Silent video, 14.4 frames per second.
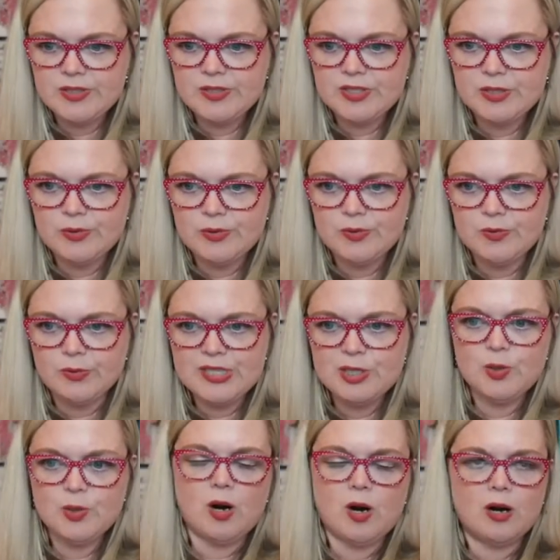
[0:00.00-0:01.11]
to
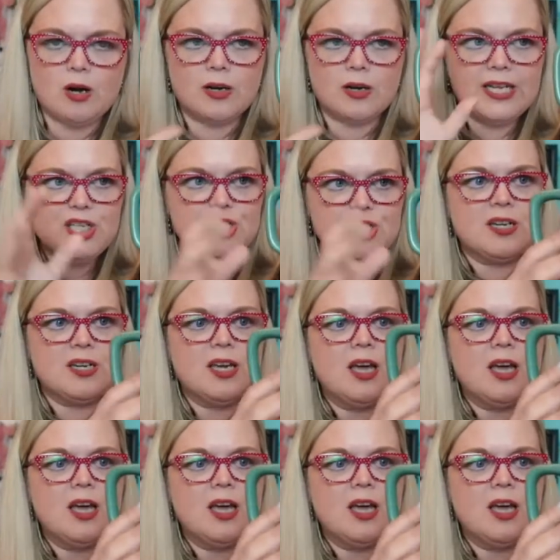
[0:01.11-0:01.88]
redo our kitchen,